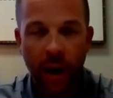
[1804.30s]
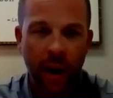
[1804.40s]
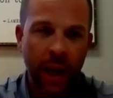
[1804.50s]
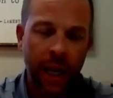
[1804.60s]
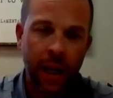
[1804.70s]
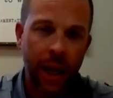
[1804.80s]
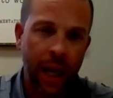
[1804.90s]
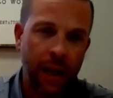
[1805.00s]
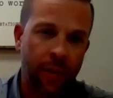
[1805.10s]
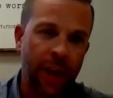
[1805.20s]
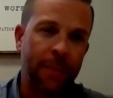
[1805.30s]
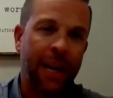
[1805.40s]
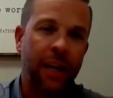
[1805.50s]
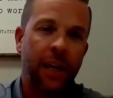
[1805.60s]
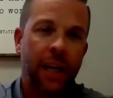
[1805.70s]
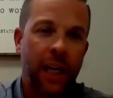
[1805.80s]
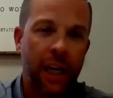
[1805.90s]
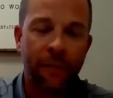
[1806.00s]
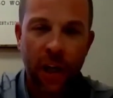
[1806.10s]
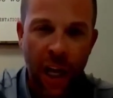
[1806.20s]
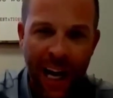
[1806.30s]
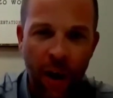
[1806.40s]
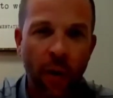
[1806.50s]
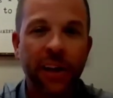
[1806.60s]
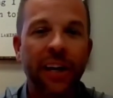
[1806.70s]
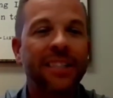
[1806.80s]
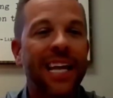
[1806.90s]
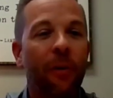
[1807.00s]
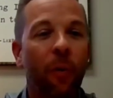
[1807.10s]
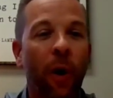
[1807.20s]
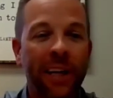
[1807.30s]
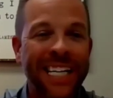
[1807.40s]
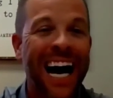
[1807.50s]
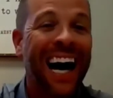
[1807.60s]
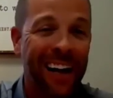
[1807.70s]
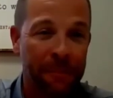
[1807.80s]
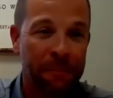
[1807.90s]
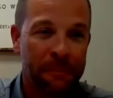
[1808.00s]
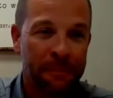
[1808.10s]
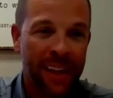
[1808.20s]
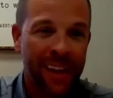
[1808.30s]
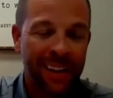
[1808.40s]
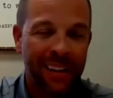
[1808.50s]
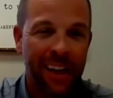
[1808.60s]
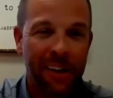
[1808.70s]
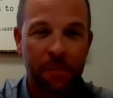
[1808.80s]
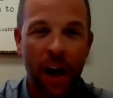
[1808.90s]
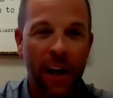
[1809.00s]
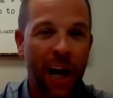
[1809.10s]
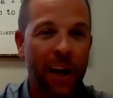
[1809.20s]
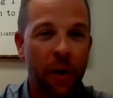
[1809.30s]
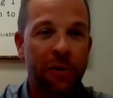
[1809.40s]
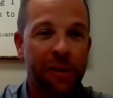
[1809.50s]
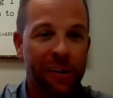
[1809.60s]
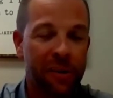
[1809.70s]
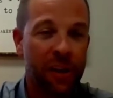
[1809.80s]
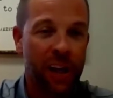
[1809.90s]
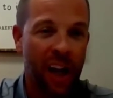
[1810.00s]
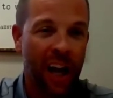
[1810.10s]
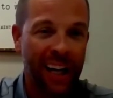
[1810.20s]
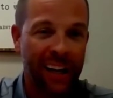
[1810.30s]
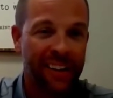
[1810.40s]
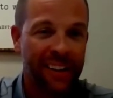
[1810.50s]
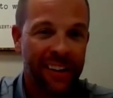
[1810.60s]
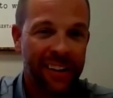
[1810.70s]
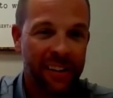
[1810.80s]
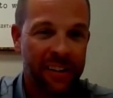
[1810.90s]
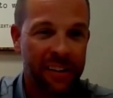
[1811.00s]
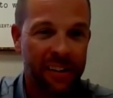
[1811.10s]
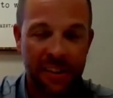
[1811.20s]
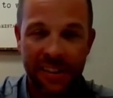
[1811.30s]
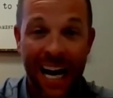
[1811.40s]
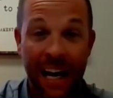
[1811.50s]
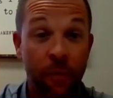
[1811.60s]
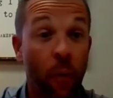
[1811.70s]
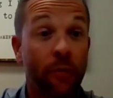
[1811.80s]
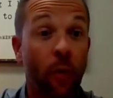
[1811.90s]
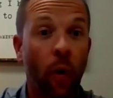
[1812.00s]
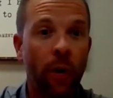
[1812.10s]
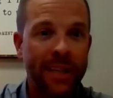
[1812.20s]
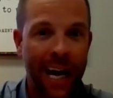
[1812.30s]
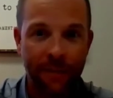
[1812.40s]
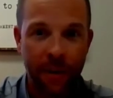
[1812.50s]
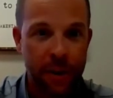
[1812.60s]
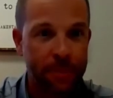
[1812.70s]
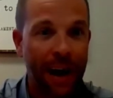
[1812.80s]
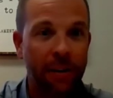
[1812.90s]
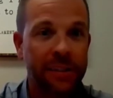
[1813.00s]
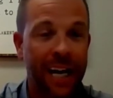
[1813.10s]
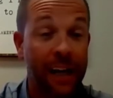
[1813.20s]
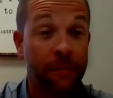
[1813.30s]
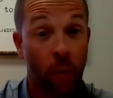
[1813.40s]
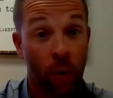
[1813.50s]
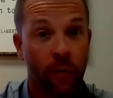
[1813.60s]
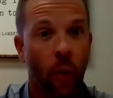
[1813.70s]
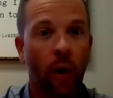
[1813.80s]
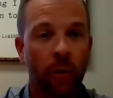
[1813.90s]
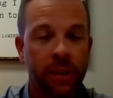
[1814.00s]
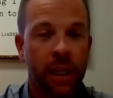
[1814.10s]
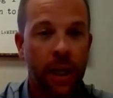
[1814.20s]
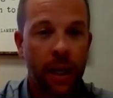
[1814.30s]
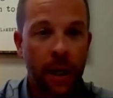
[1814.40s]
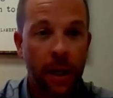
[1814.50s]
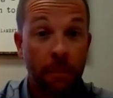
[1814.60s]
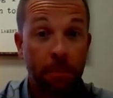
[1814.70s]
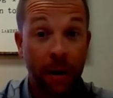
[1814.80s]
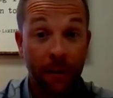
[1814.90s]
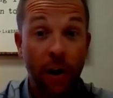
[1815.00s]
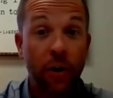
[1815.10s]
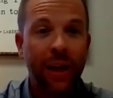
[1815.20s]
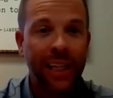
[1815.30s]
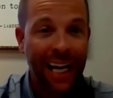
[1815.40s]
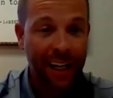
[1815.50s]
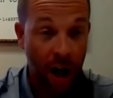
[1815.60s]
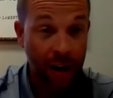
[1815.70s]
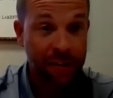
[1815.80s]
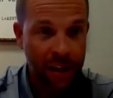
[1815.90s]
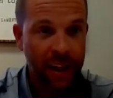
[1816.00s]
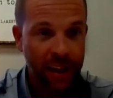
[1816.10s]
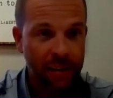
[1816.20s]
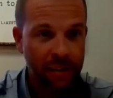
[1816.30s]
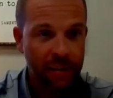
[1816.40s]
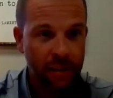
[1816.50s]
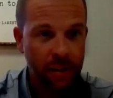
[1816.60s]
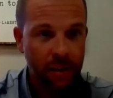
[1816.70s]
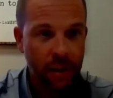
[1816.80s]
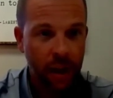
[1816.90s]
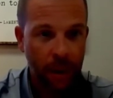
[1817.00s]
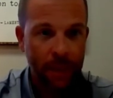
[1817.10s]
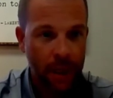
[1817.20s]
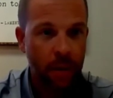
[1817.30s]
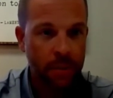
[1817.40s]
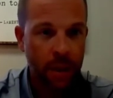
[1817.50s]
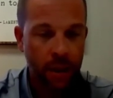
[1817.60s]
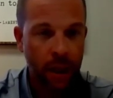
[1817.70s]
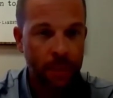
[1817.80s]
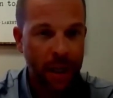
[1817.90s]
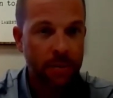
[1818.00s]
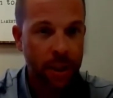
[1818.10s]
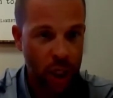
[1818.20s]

Yeah, and to think about, if the client only does that one time, it's probably not a nuisance to the client to sign 4 forms, have their spouse sign 4 forms. But if they're doing that constantly, it becomes a